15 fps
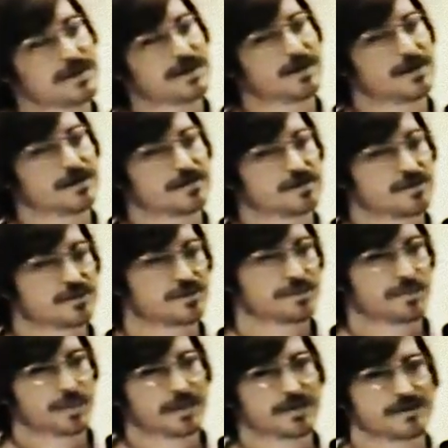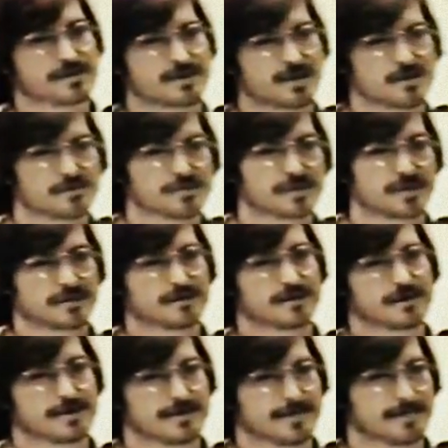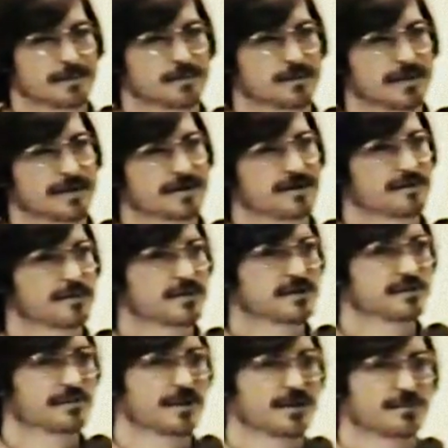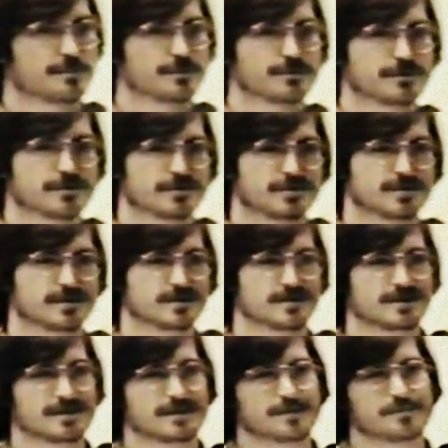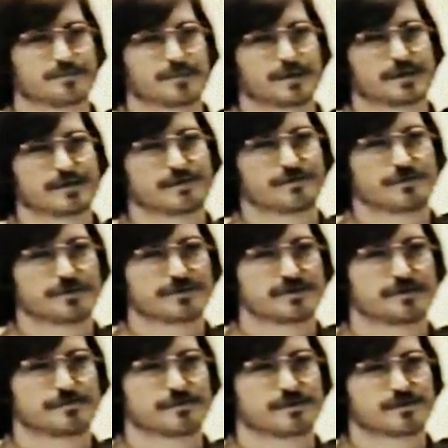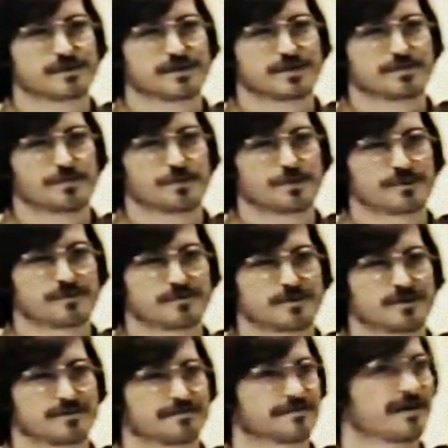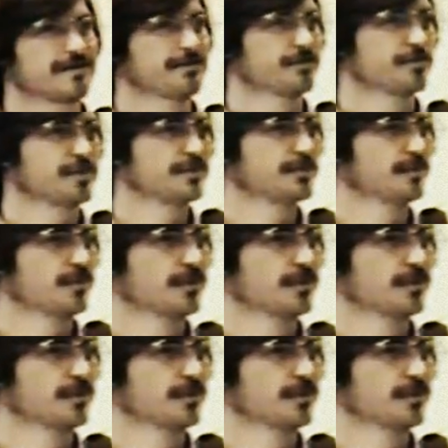yeah, you know, we planned it out, we had lead on a piece of paper. But it's different than the experience of seeing 500 people